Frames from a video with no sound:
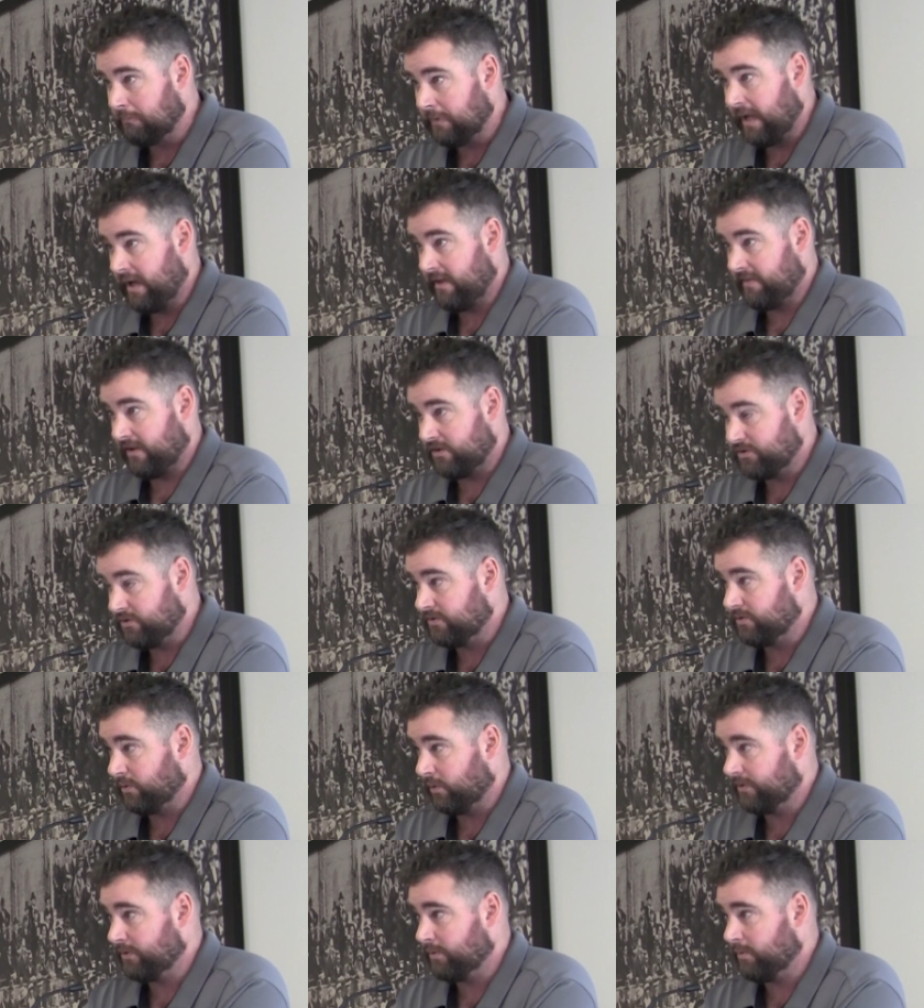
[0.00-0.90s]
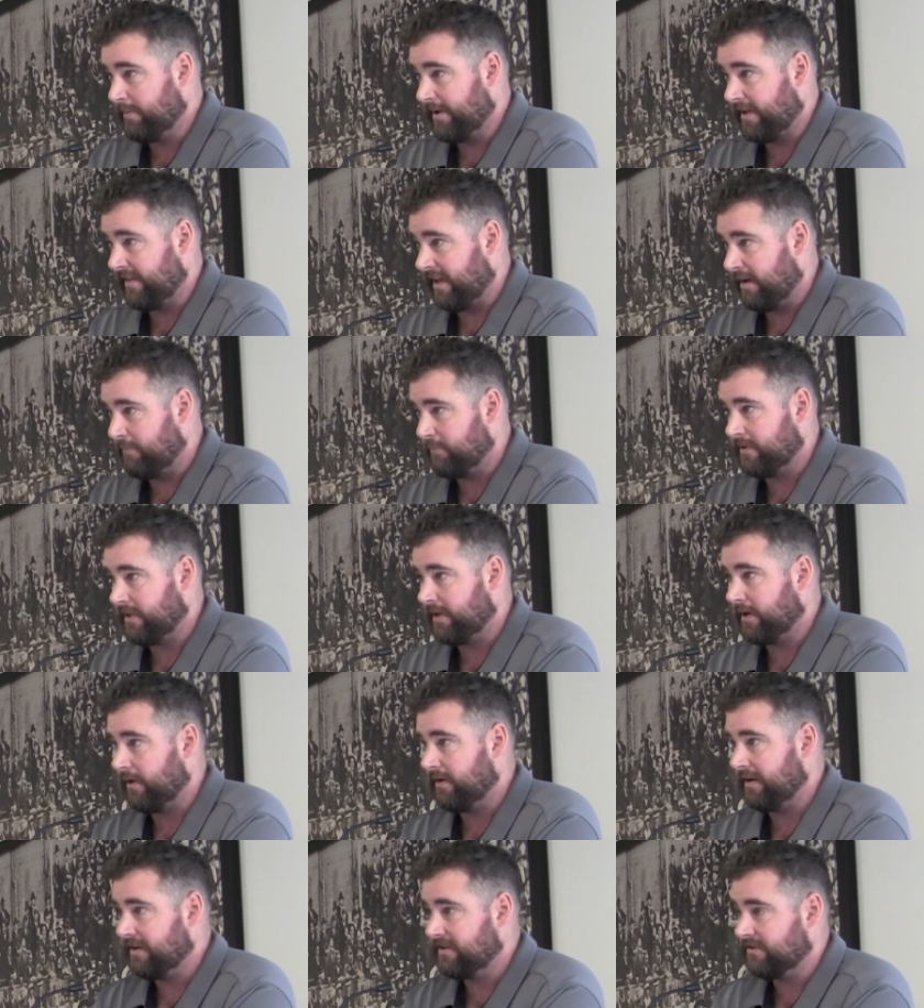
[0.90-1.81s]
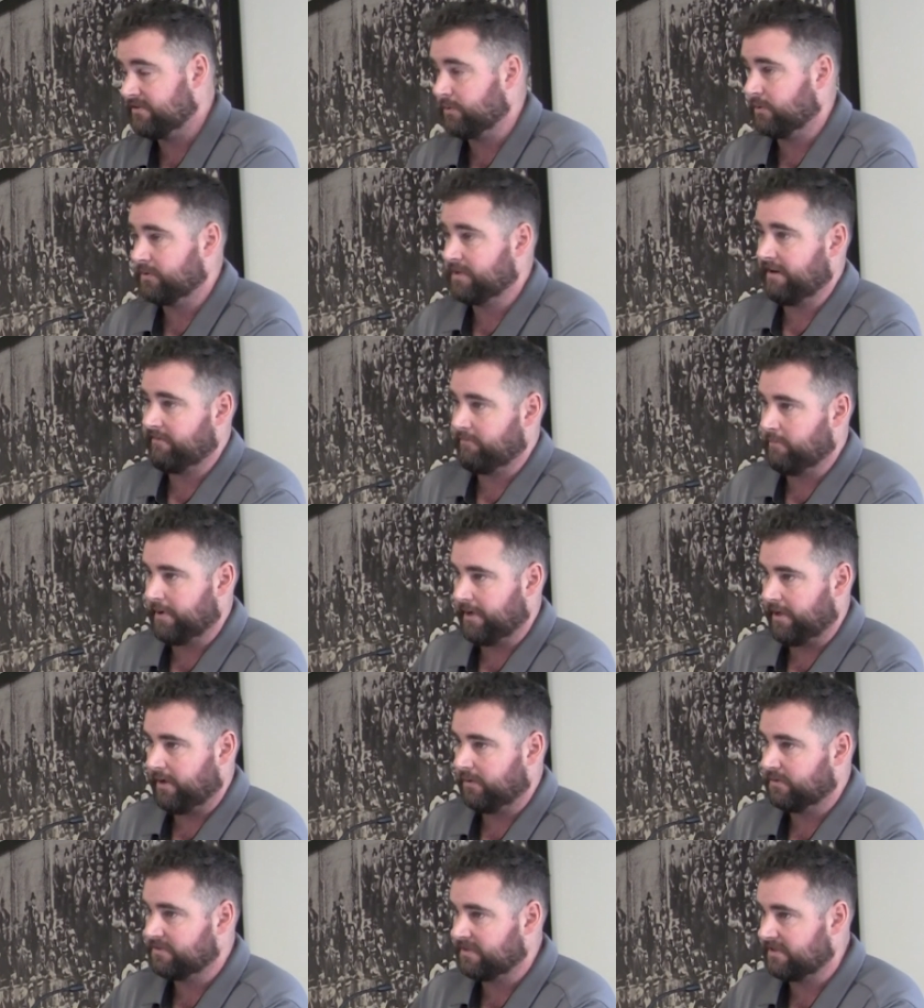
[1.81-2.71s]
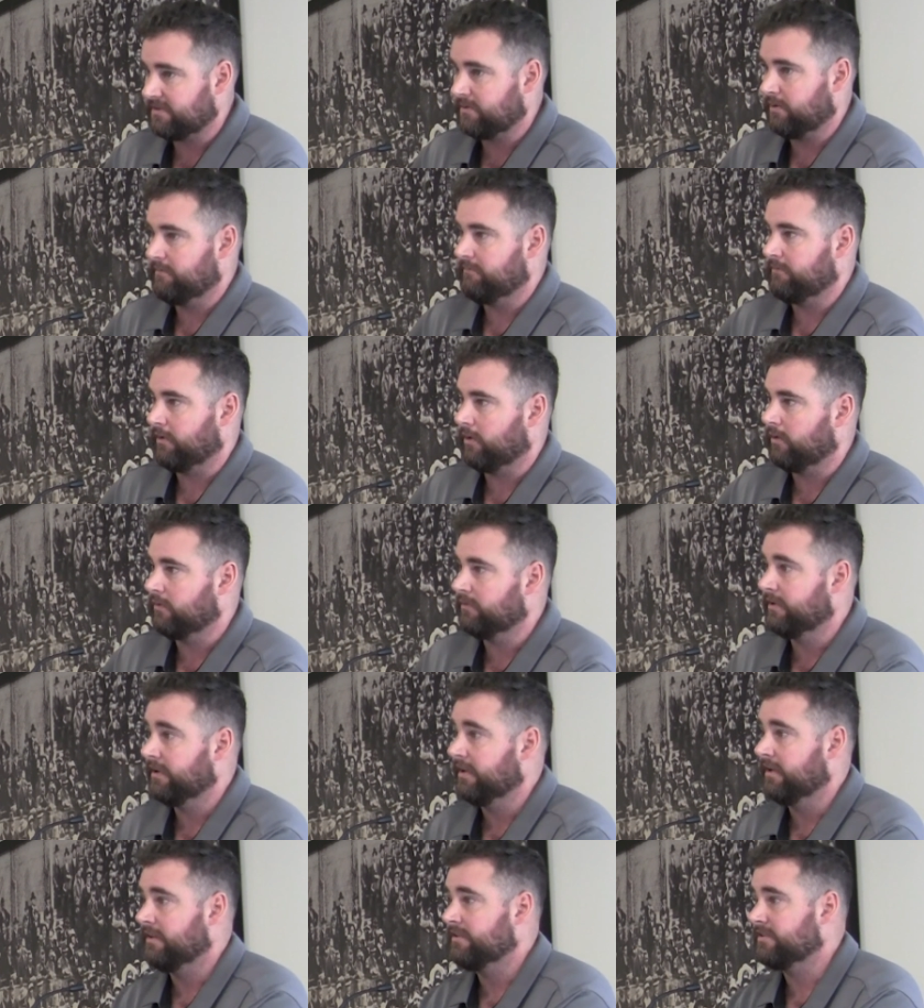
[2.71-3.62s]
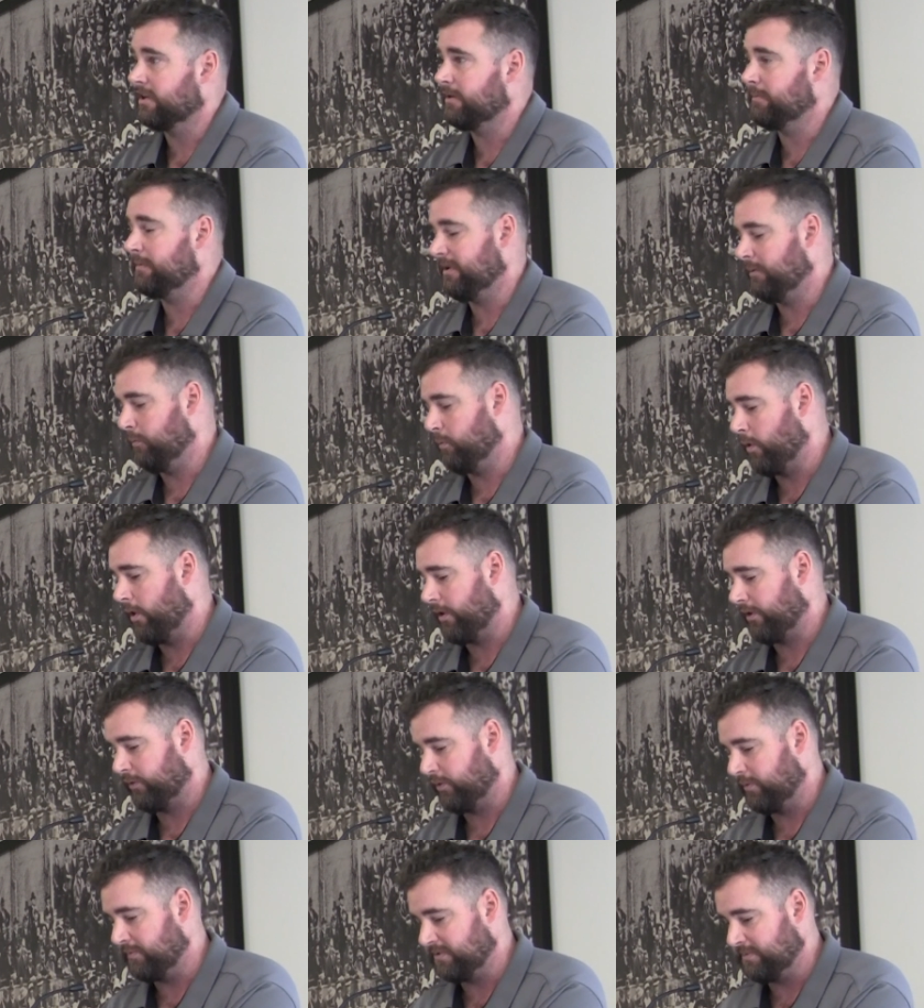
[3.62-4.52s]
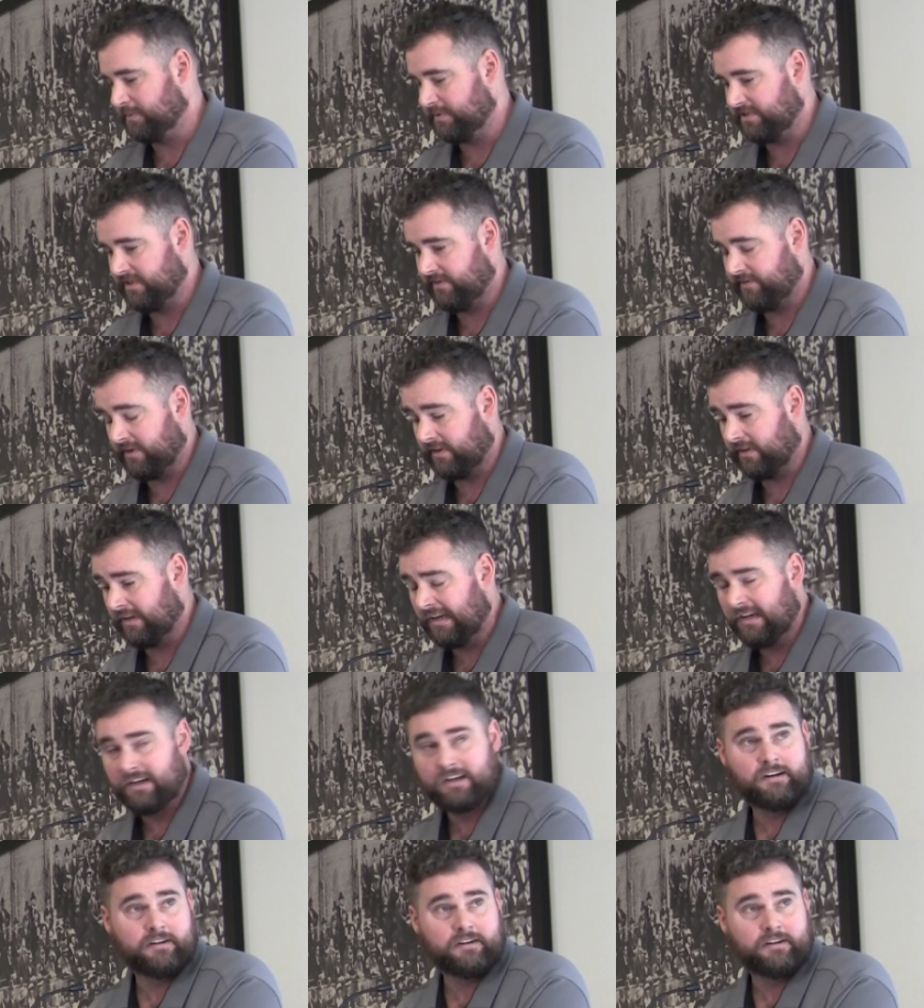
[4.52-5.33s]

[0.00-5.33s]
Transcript: yeah, they should talk to you about that, but they don't need to talk to everybody else that's not involved. It's going to be work group specific.